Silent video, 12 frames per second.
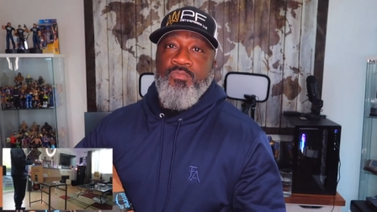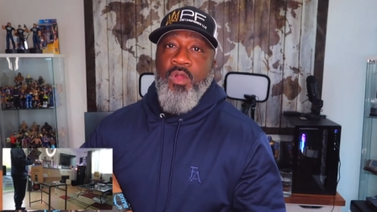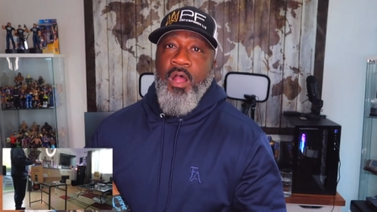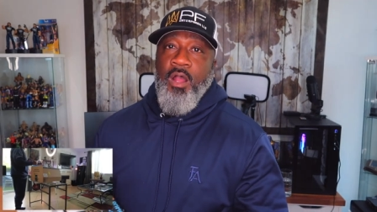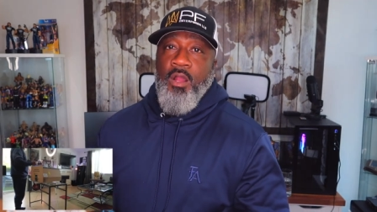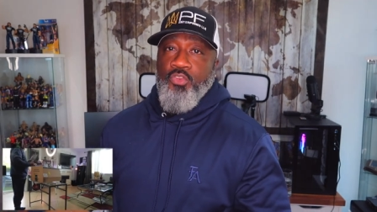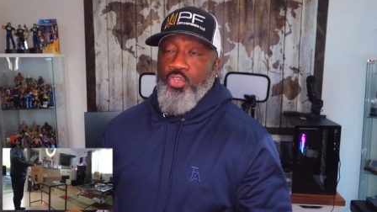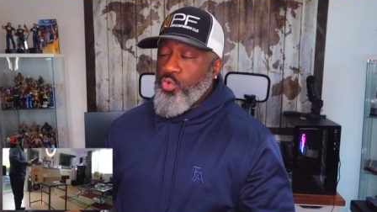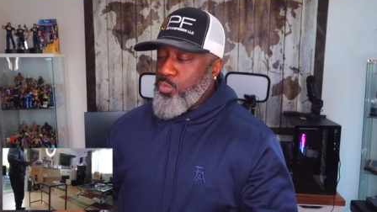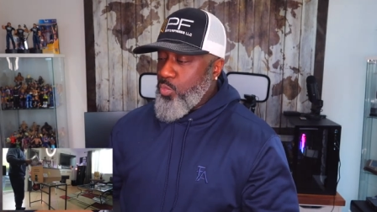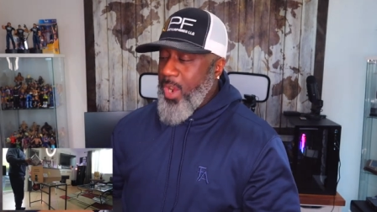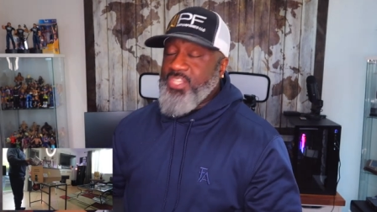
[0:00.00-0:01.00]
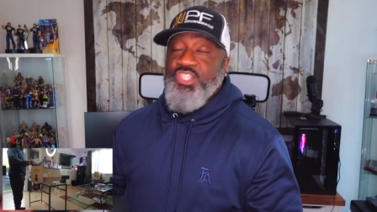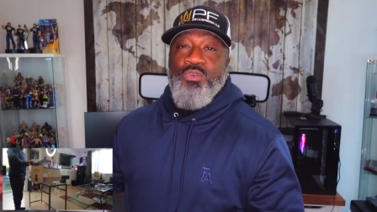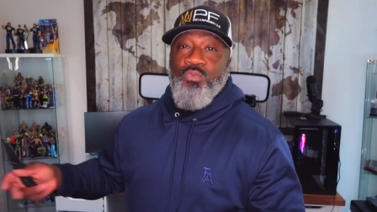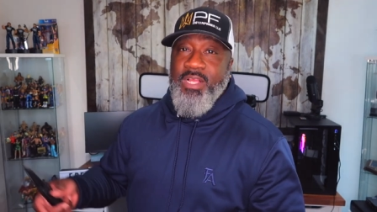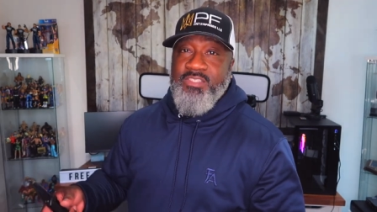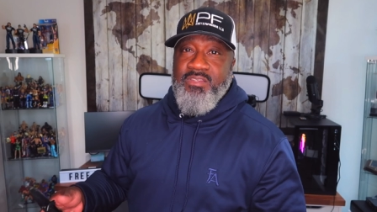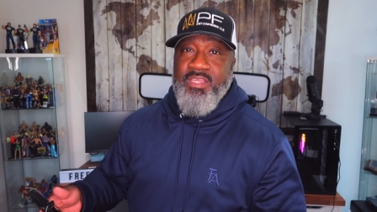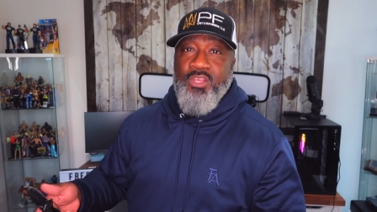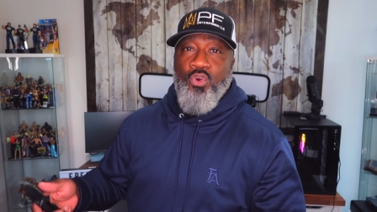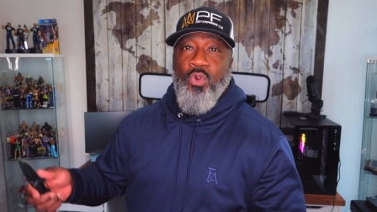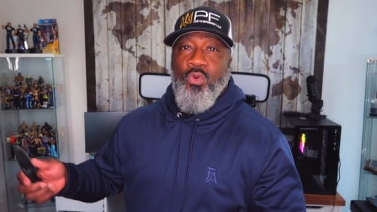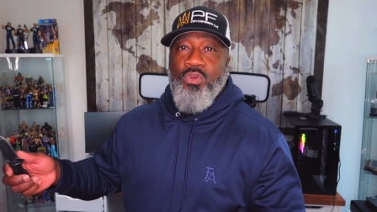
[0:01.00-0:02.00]
uh, do, watching
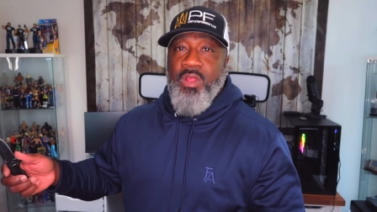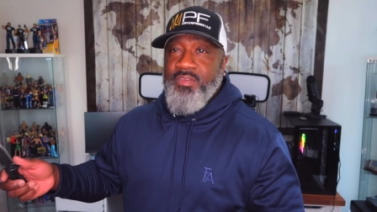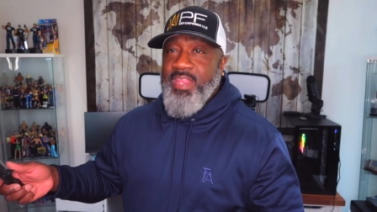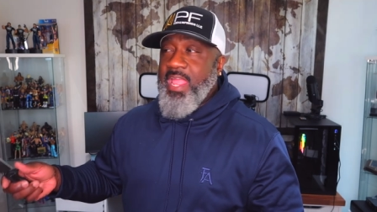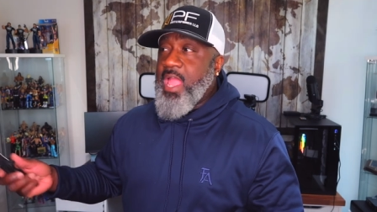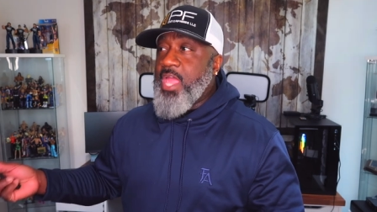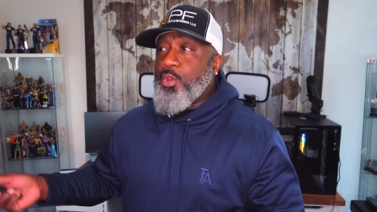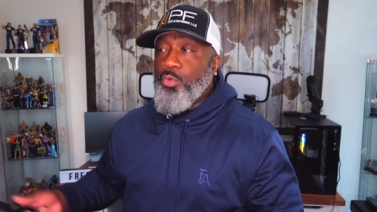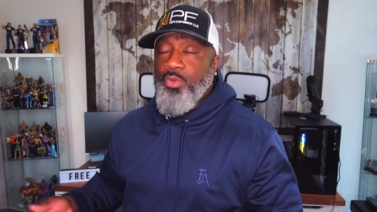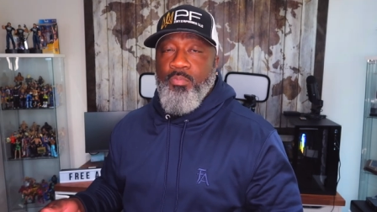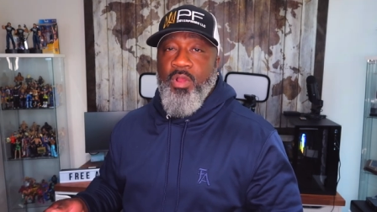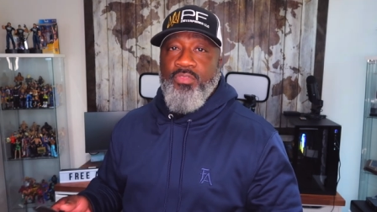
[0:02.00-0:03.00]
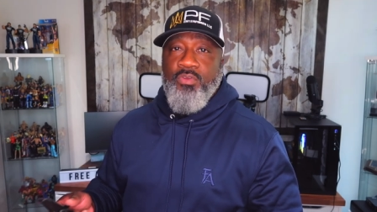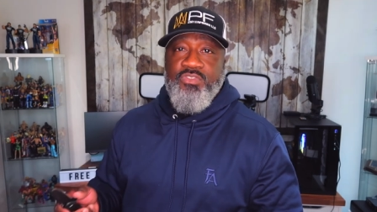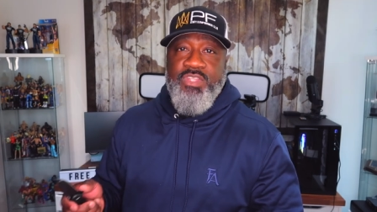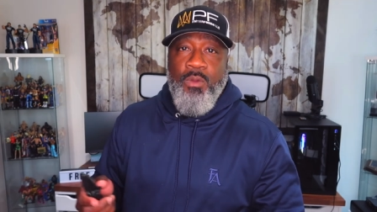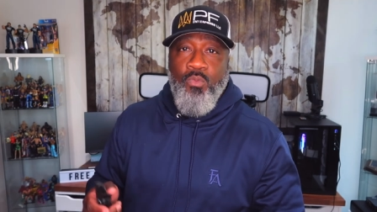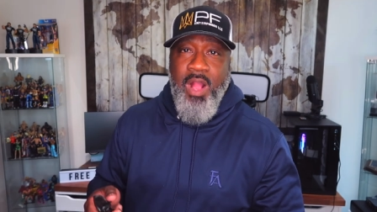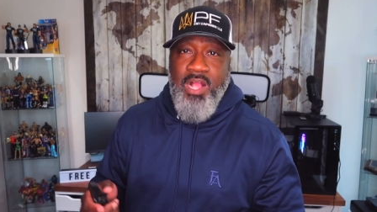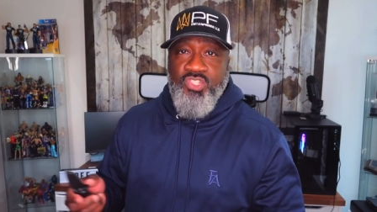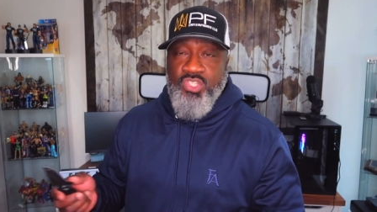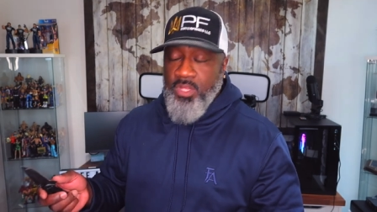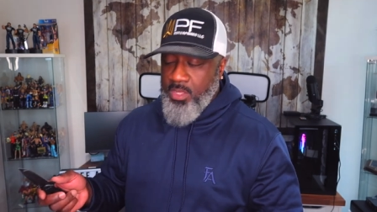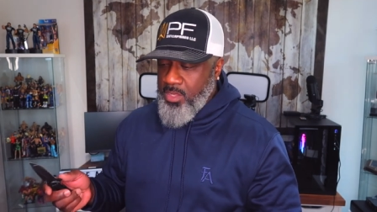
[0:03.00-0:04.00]
wrestling or they had older brothers that
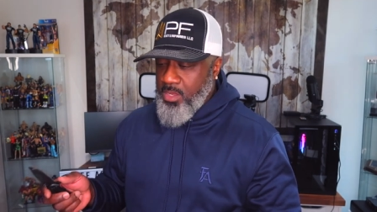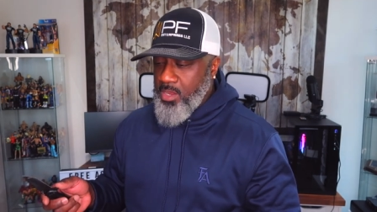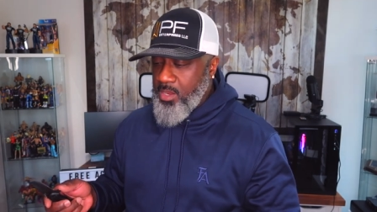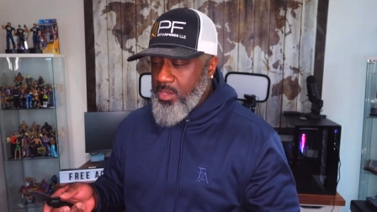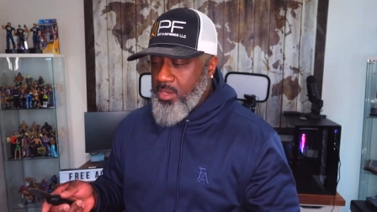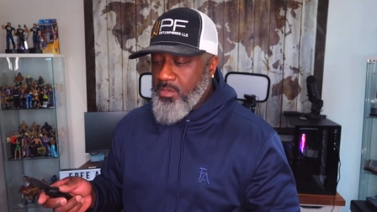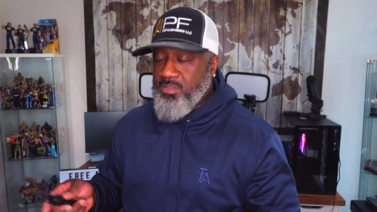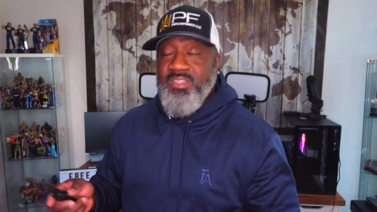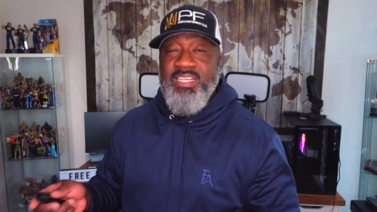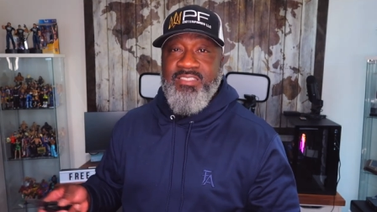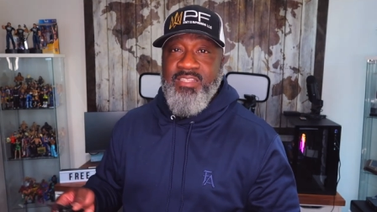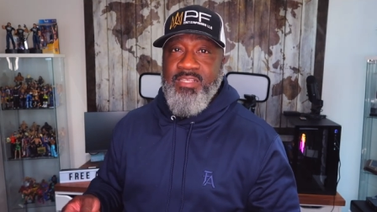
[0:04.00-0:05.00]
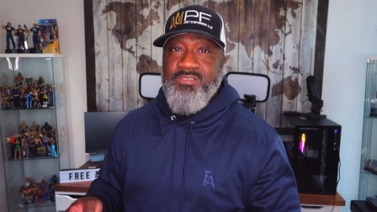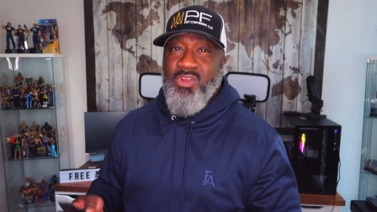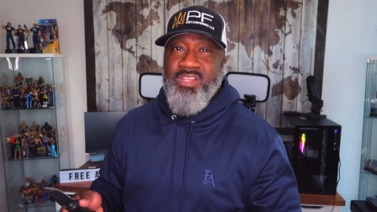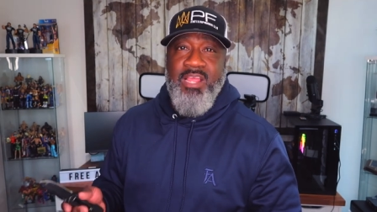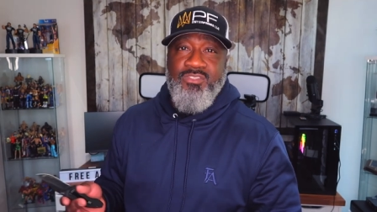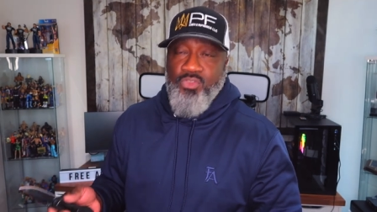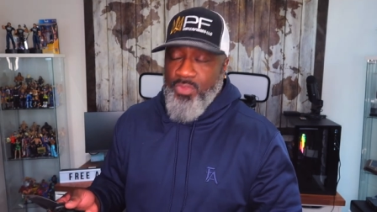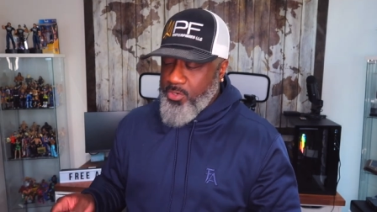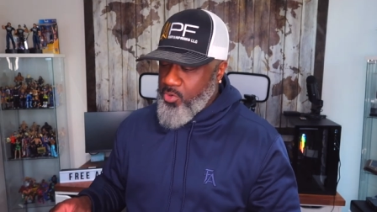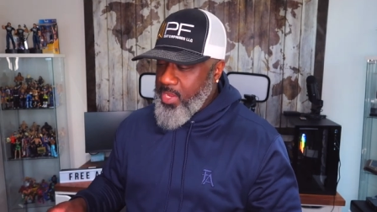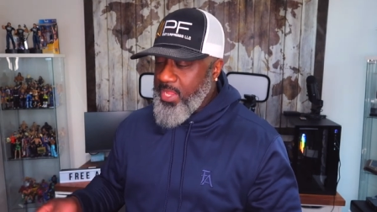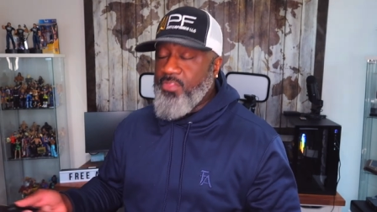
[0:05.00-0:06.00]
watched uh, these things like that. So
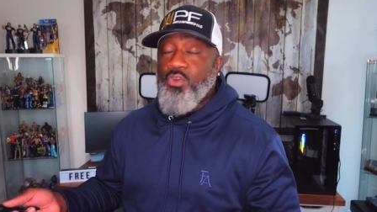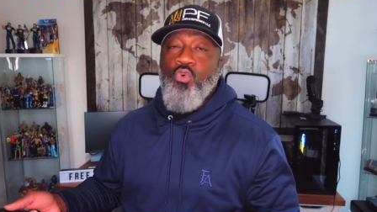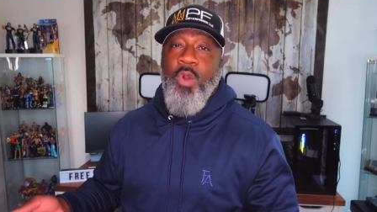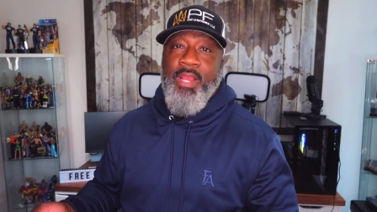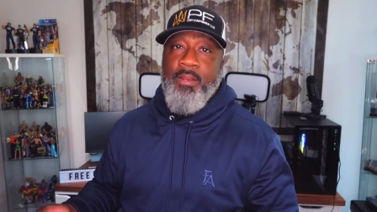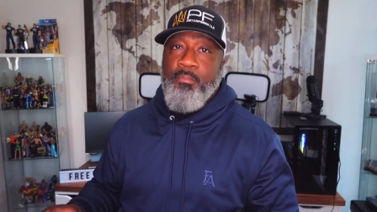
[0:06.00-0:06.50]
they're either quite